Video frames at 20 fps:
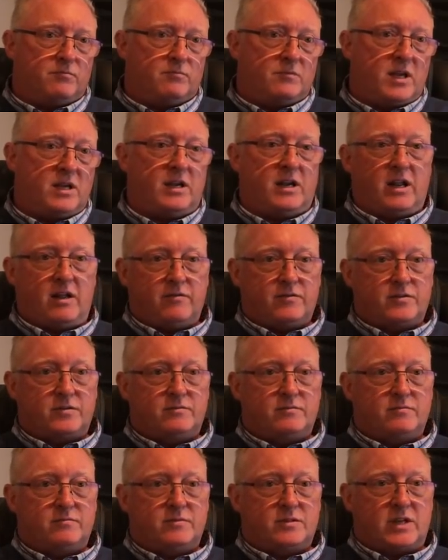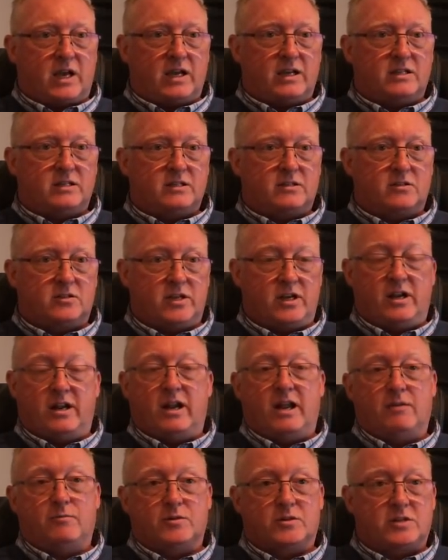internet sites because the
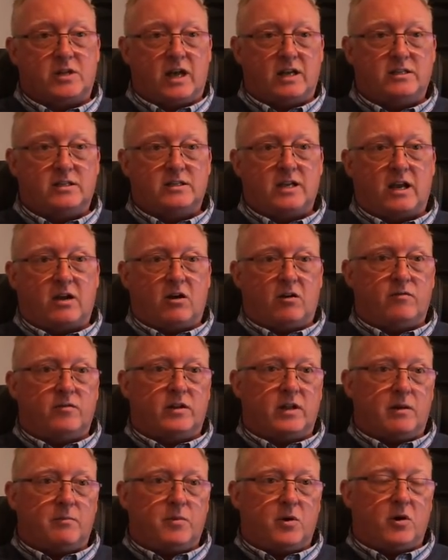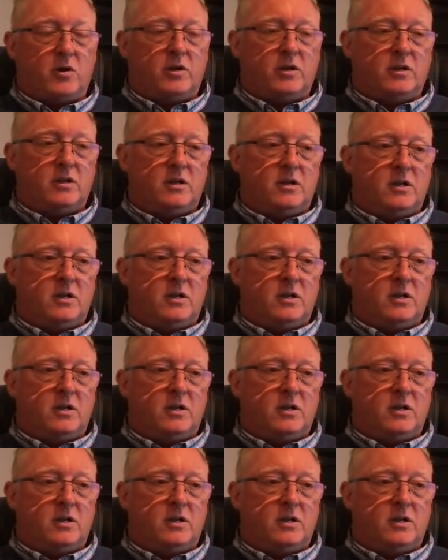internet was starting to take off at that point,